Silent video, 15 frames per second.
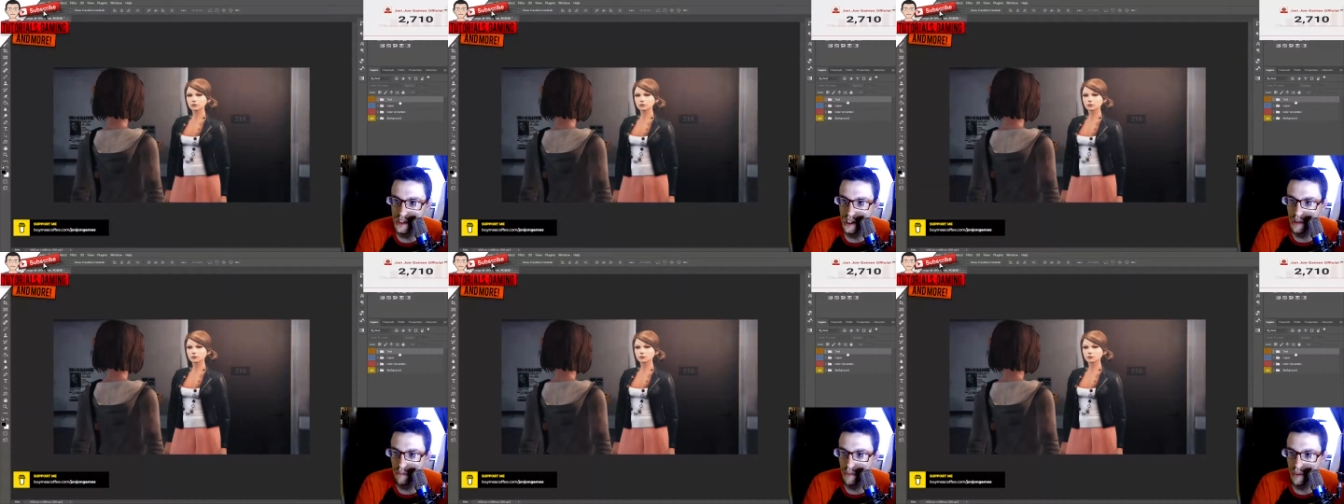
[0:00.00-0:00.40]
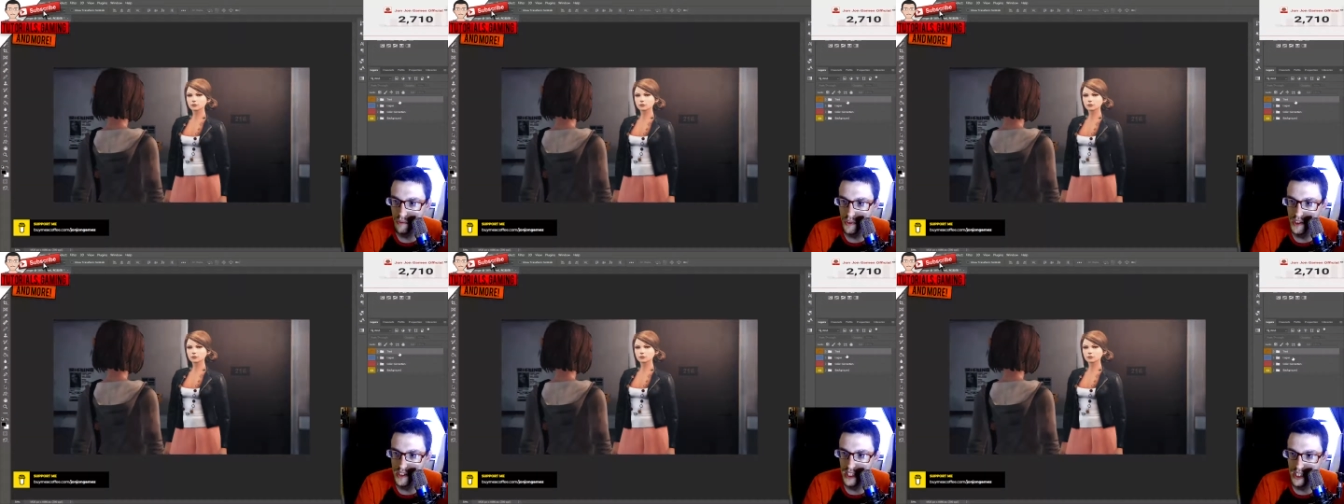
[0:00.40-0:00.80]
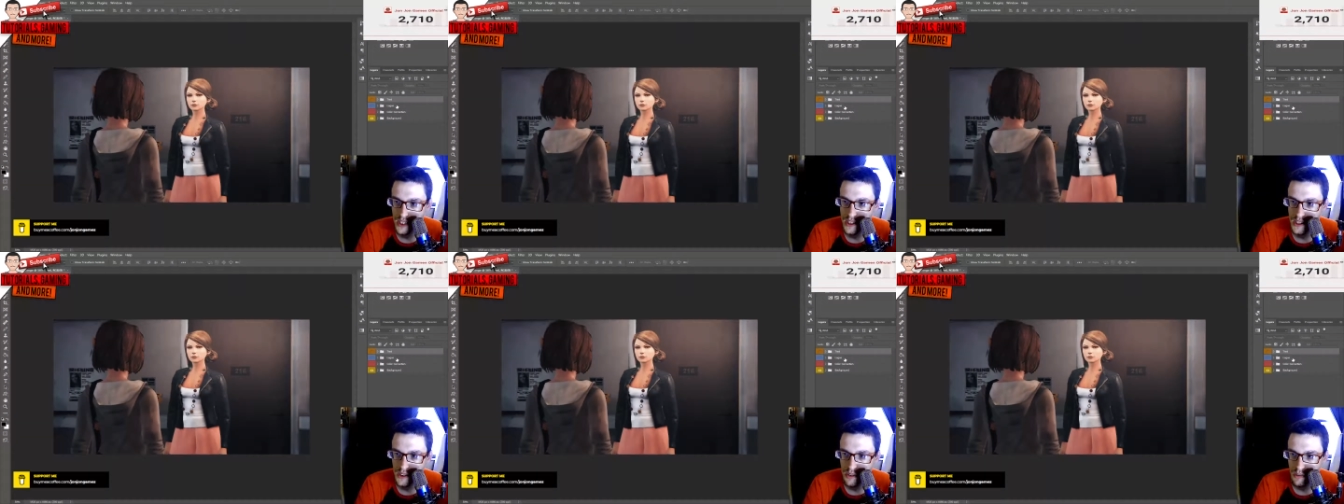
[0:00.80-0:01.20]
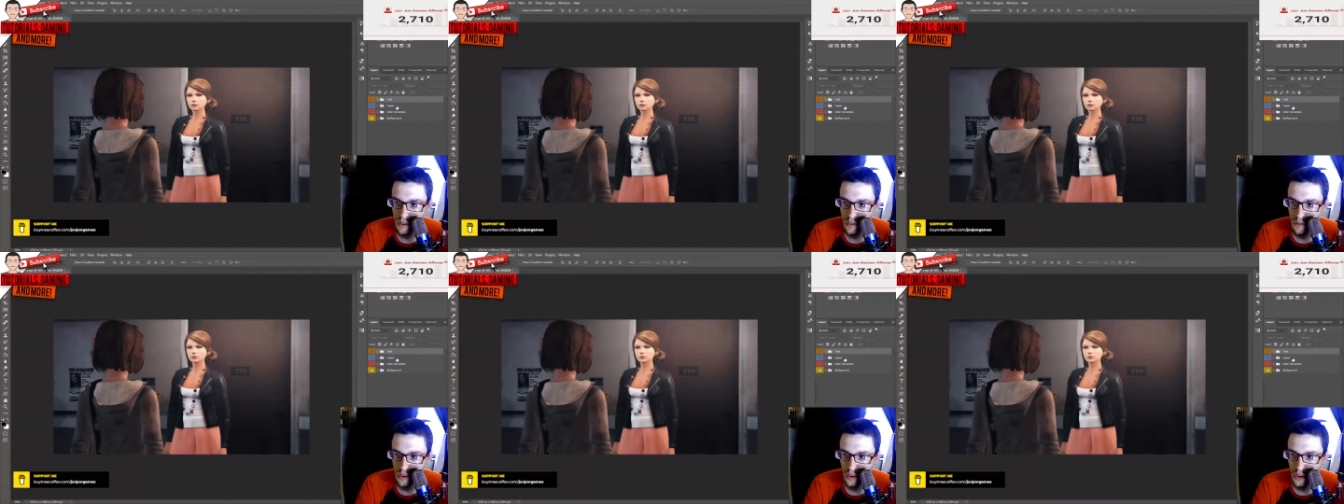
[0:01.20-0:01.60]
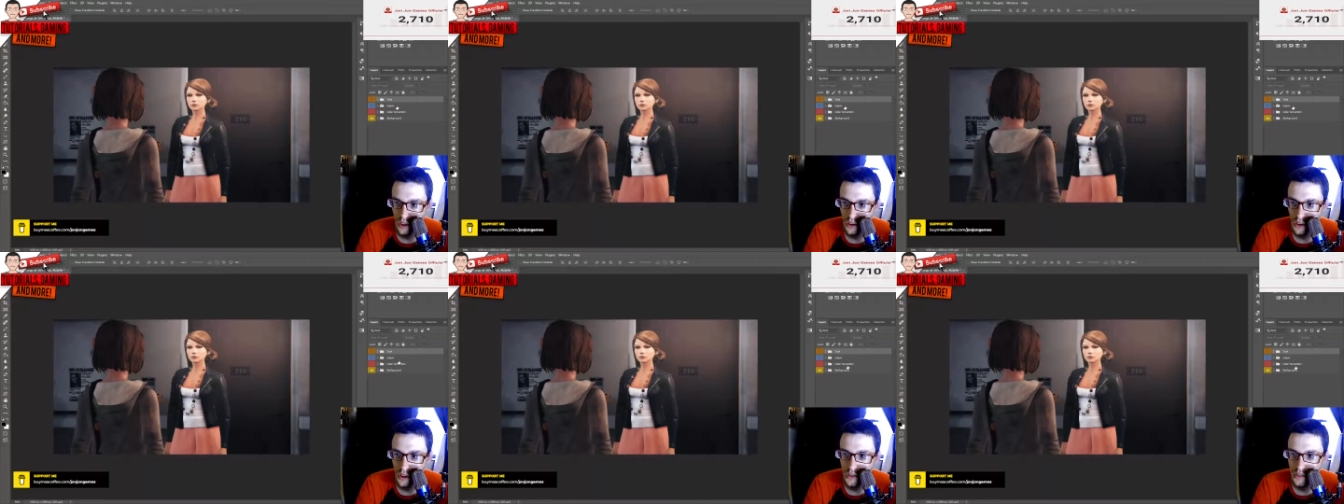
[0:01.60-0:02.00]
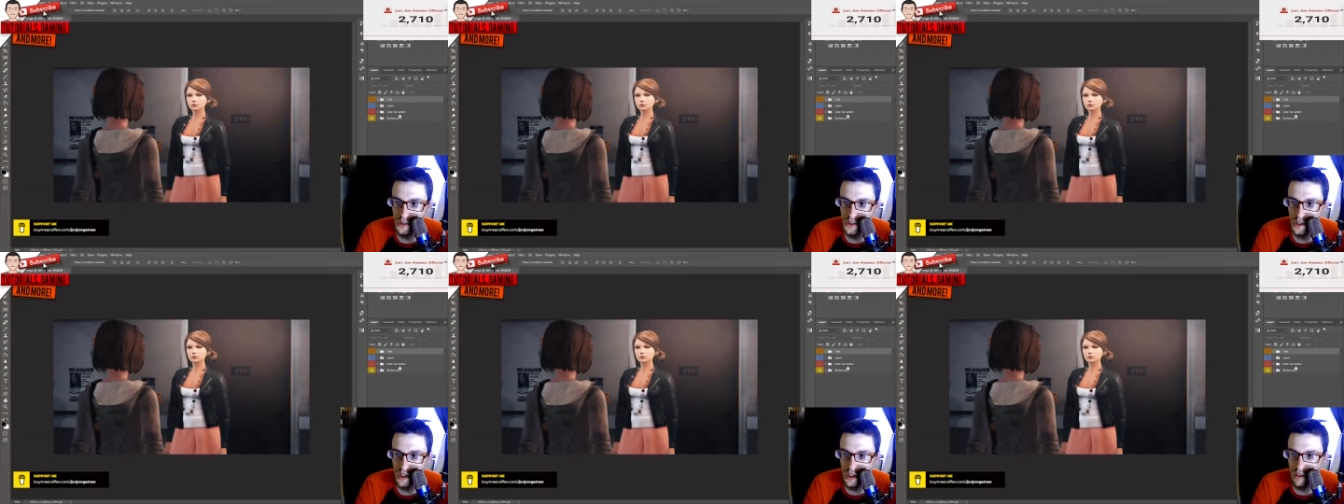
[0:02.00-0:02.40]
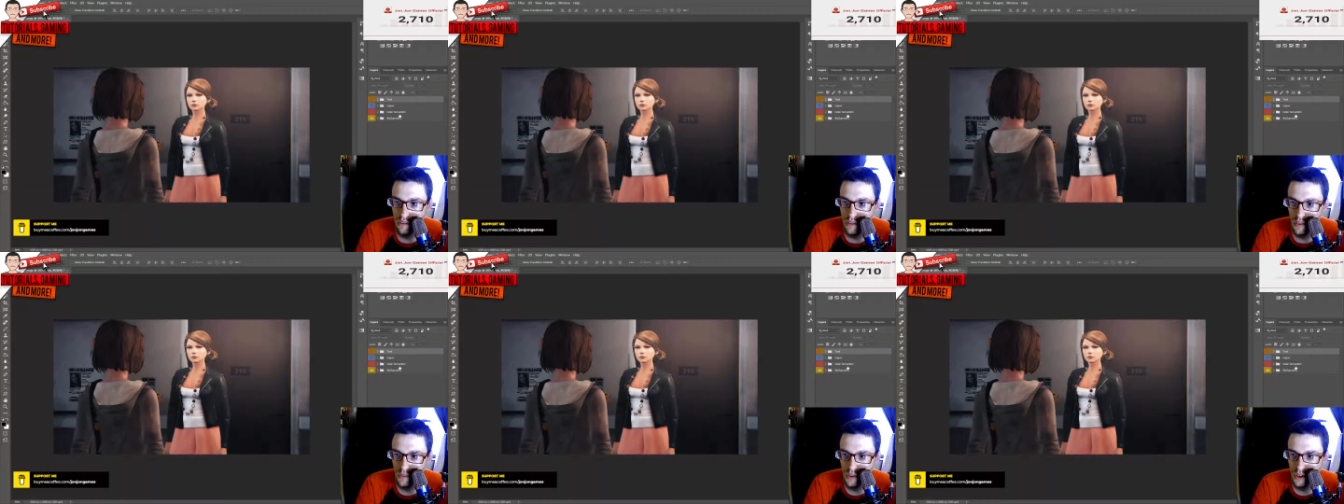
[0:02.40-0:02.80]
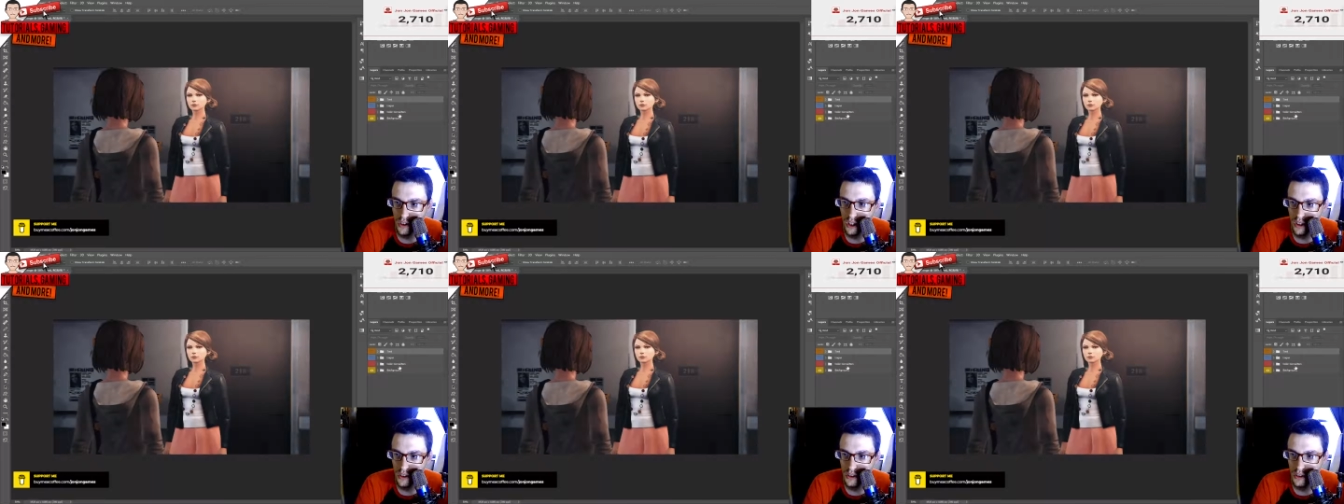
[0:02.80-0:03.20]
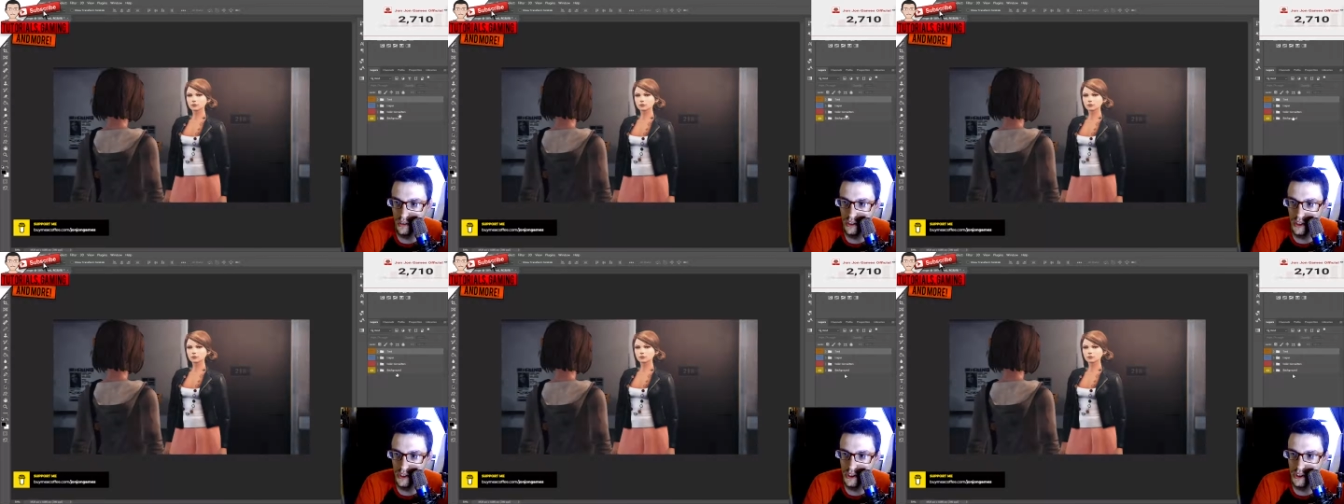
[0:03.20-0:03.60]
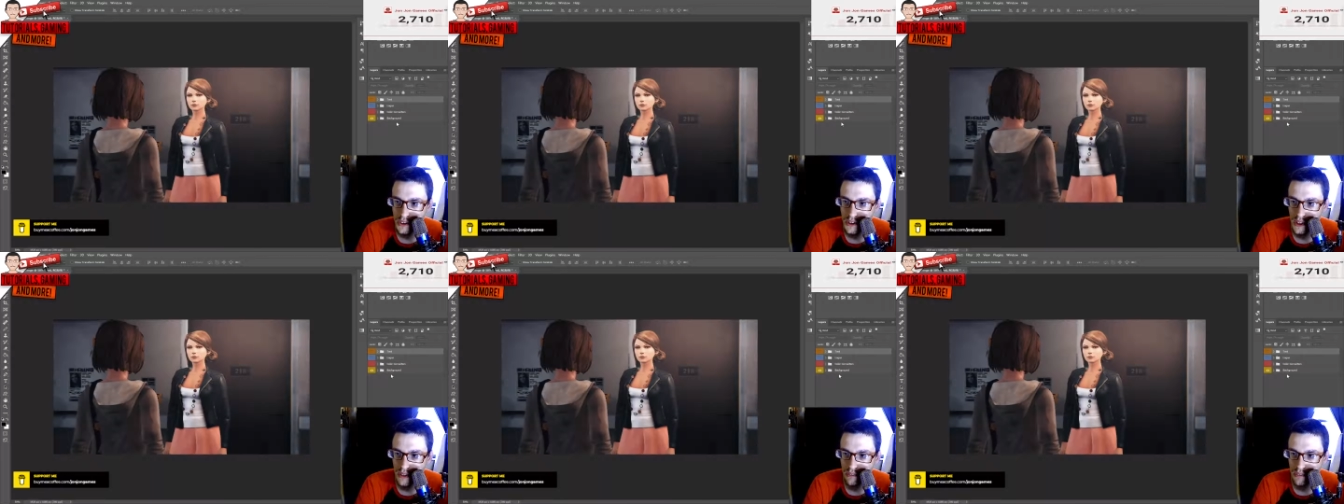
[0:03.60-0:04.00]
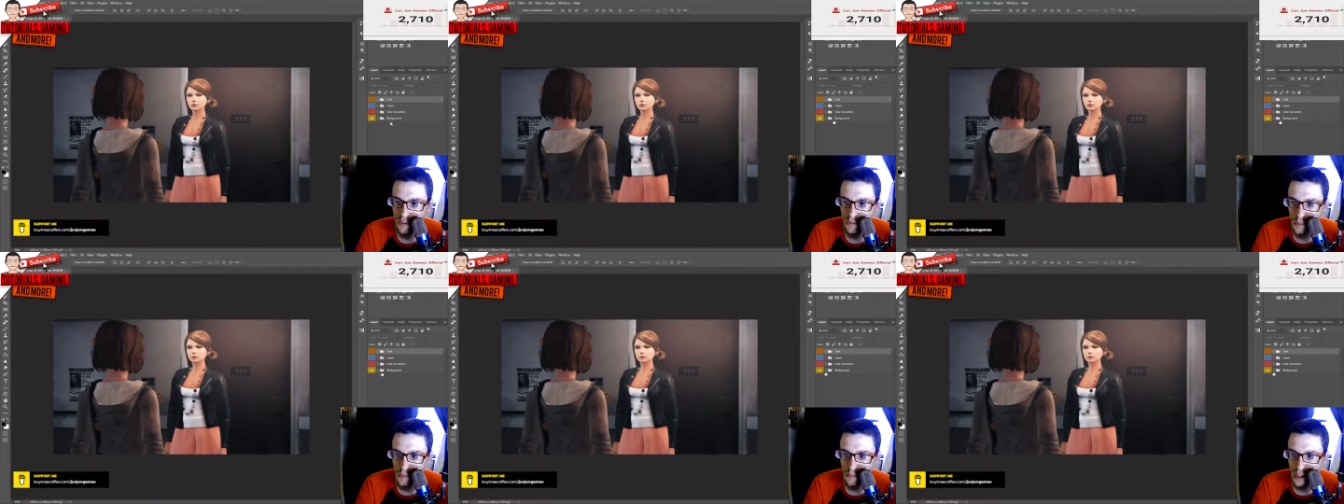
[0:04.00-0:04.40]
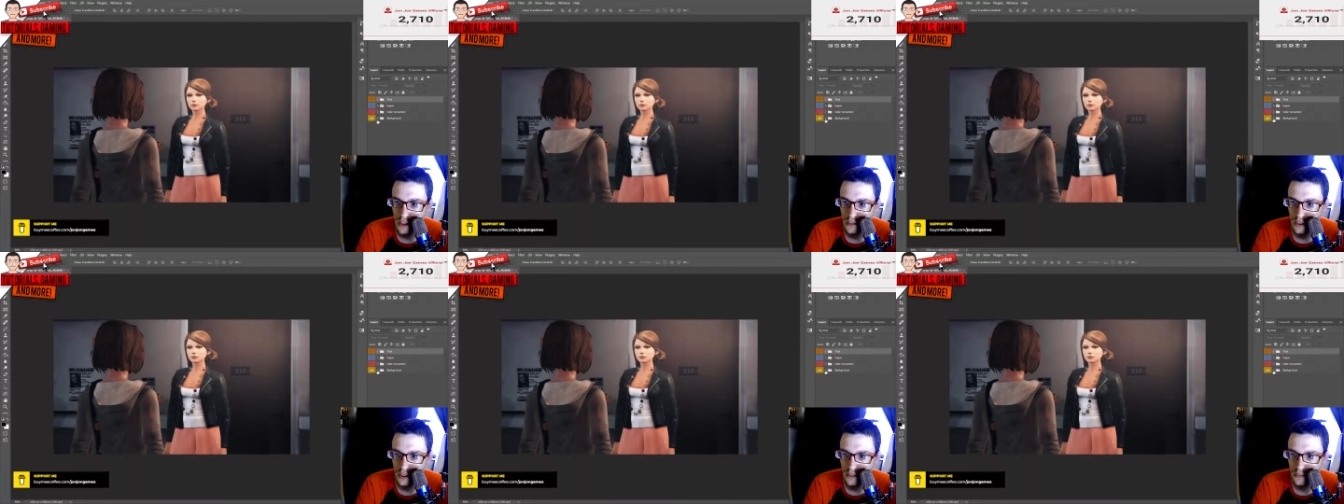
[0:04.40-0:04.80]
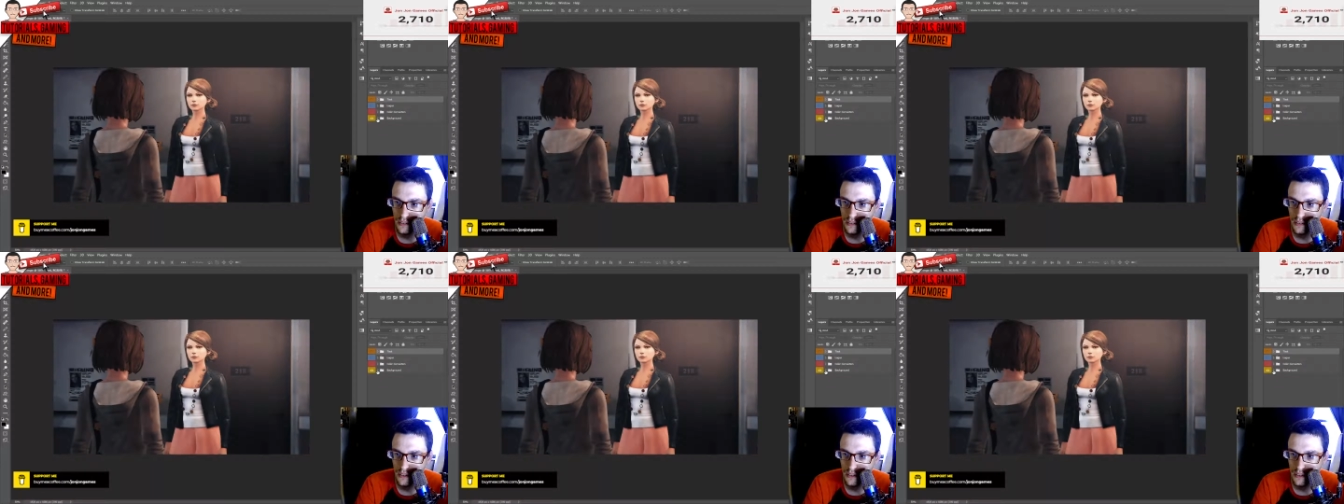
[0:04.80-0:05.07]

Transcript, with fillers: One for text, one for logos, one for color correction, and one for background.